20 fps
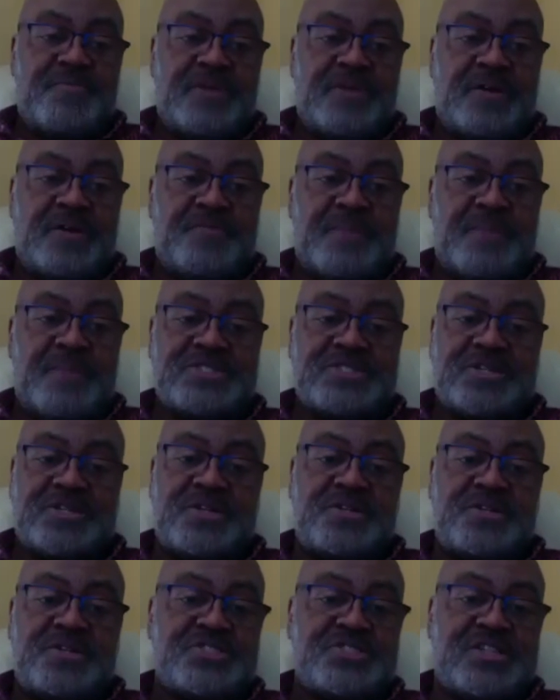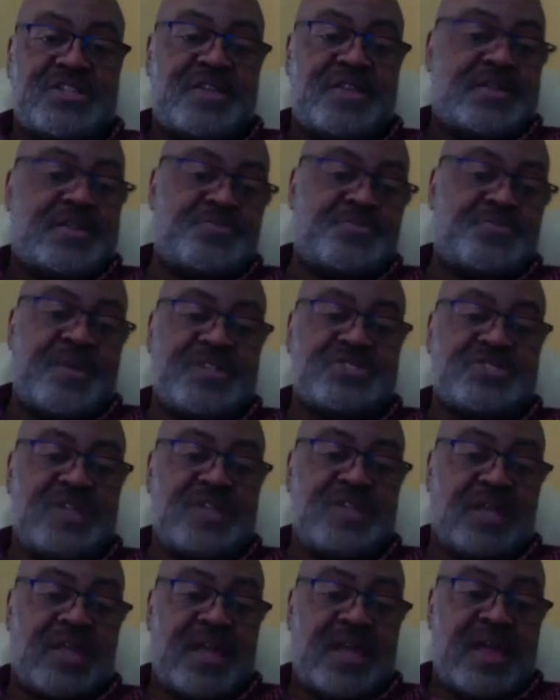top of my skill set as
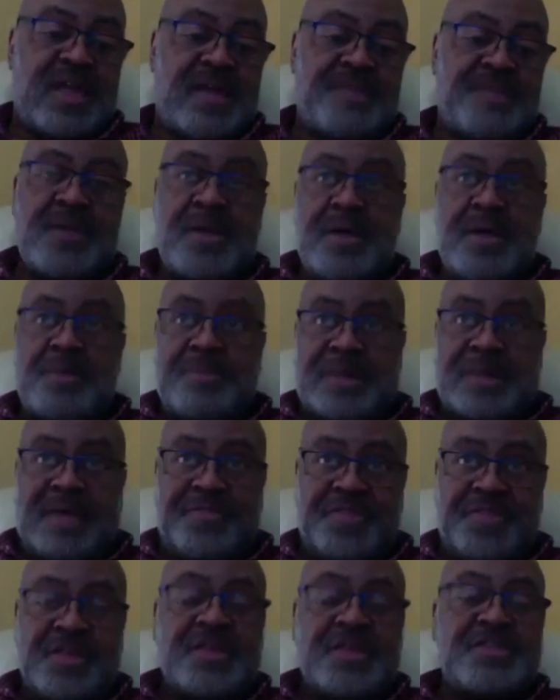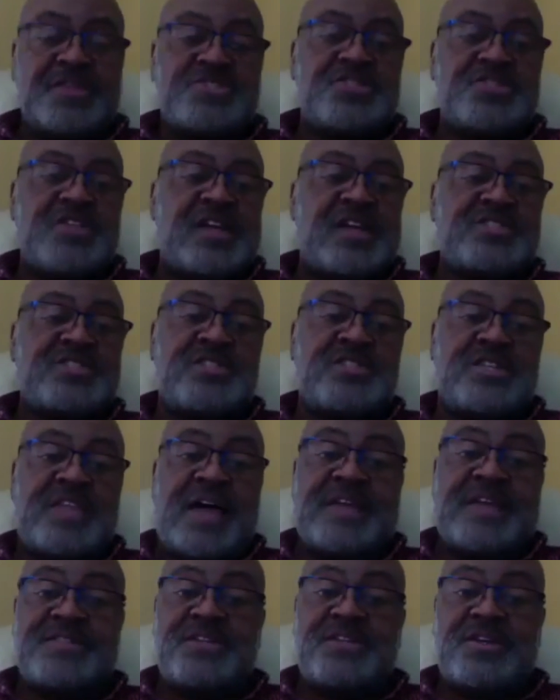best I can. But I think it's an
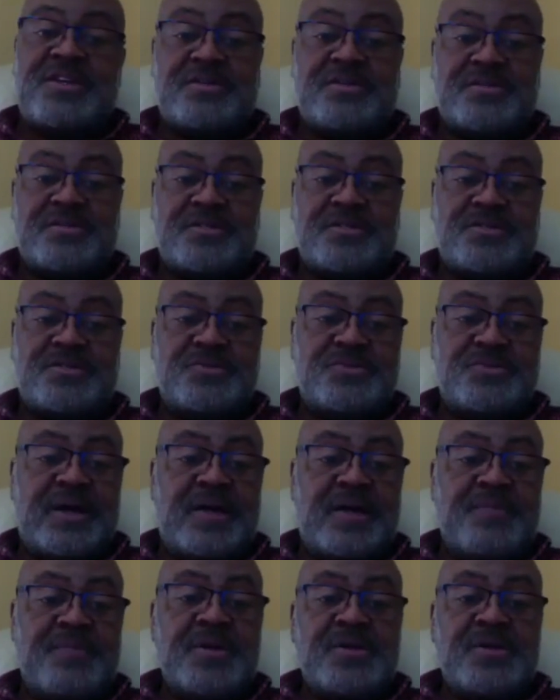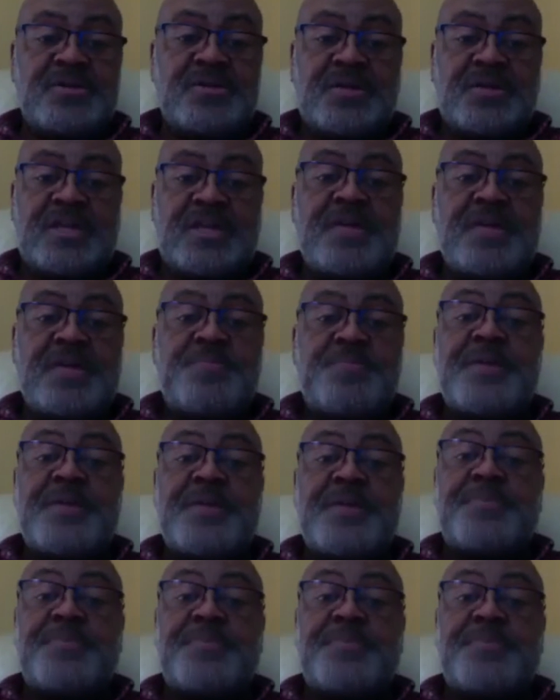excellent idea to keep
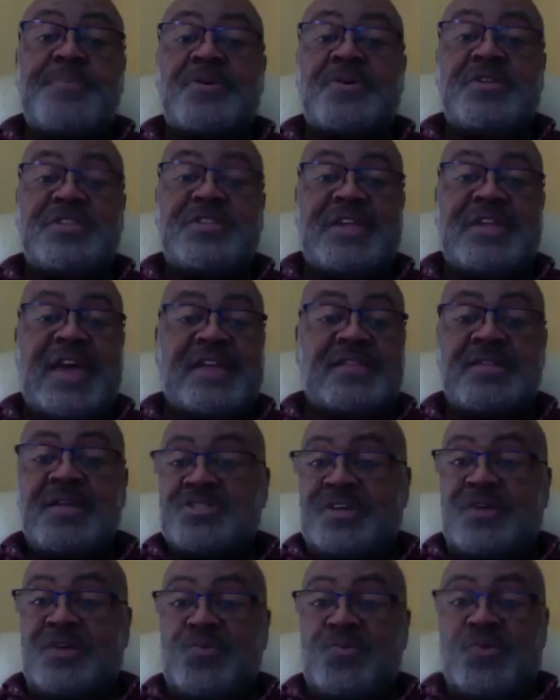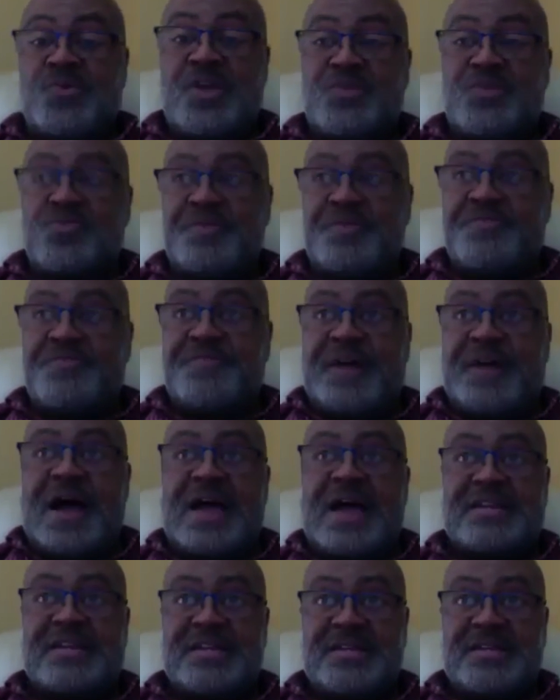people connected so that when we
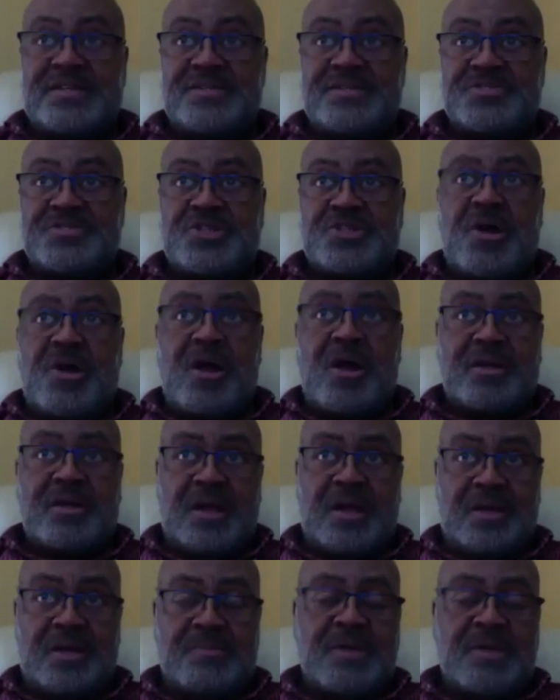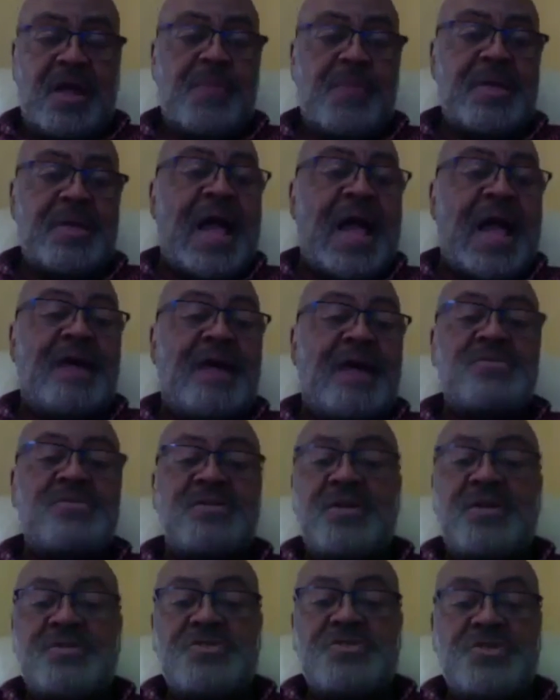finally start coming
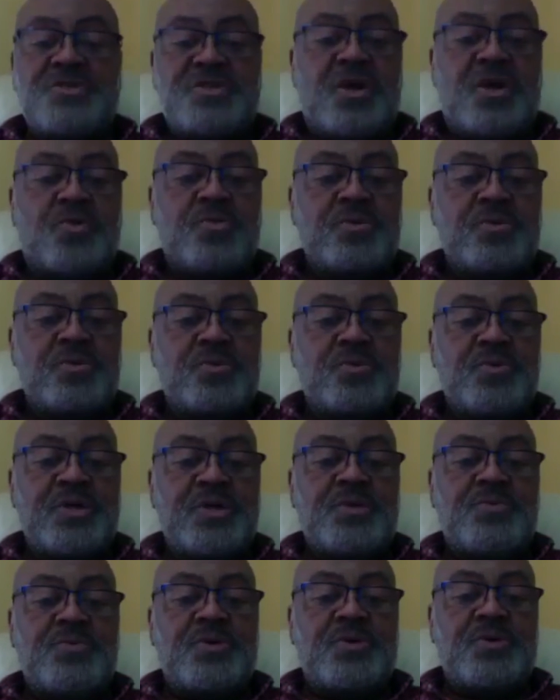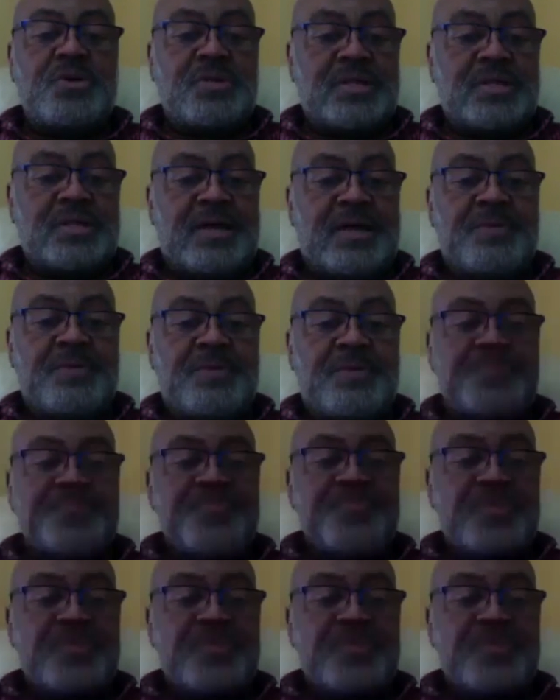out, we will,